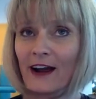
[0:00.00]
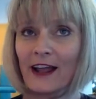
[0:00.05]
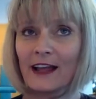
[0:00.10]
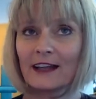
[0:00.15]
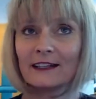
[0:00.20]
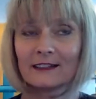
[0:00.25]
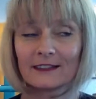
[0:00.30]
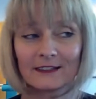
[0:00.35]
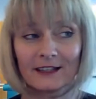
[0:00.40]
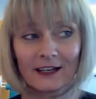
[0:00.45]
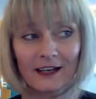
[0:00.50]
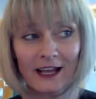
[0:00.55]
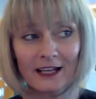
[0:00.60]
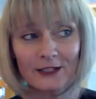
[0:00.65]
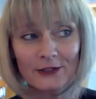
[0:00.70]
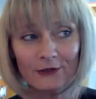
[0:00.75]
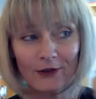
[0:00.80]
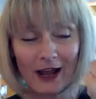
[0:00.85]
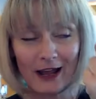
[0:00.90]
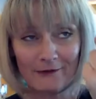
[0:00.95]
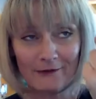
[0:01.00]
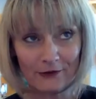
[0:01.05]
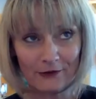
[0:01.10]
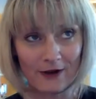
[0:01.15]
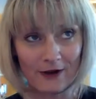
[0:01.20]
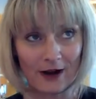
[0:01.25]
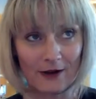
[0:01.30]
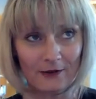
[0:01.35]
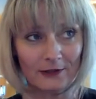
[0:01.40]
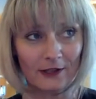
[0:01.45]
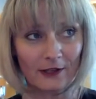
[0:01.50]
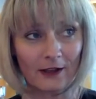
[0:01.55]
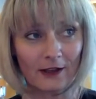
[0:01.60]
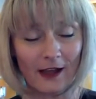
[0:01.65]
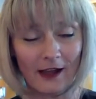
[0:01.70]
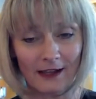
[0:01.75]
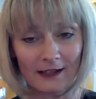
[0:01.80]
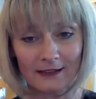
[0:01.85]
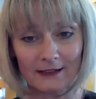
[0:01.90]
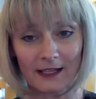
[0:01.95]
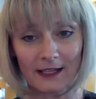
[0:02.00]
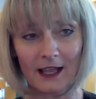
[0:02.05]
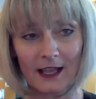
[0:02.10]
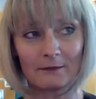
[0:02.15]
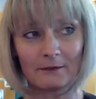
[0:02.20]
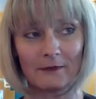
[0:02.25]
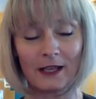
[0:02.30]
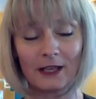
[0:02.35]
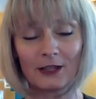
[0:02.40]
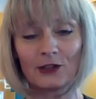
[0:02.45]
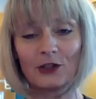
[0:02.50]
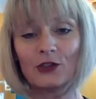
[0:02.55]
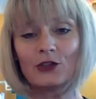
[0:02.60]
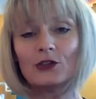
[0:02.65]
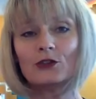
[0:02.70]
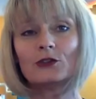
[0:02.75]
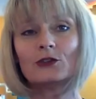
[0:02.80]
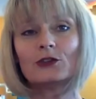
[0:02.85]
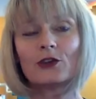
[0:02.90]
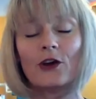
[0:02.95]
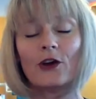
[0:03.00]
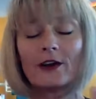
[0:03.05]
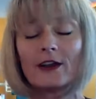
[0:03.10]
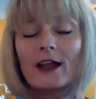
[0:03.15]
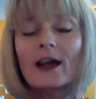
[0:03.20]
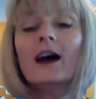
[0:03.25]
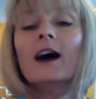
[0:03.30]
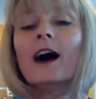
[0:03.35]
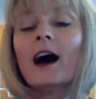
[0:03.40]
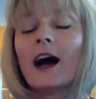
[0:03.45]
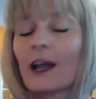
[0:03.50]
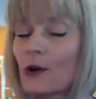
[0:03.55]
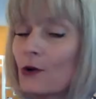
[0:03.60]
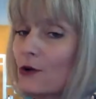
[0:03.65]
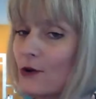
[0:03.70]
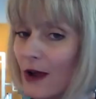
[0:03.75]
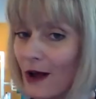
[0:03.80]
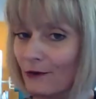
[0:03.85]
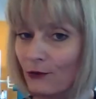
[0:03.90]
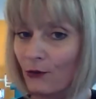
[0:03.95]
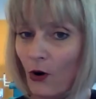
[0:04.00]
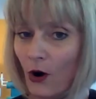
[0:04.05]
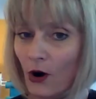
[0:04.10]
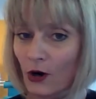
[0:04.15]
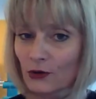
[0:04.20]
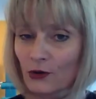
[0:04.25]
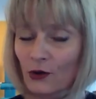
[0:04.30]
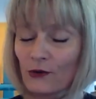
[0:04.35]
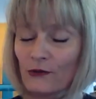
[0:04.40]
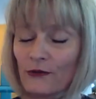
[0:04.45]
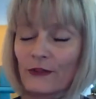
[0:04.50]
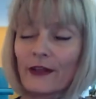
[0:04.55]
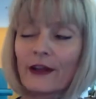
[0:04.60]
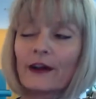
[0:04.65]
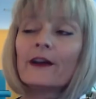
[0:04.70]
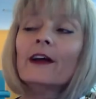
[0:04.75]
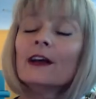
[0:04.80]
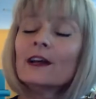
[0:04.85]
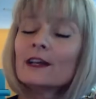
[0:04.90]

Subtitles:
and till I drive around the light and make the U-turn, I could have walked over there.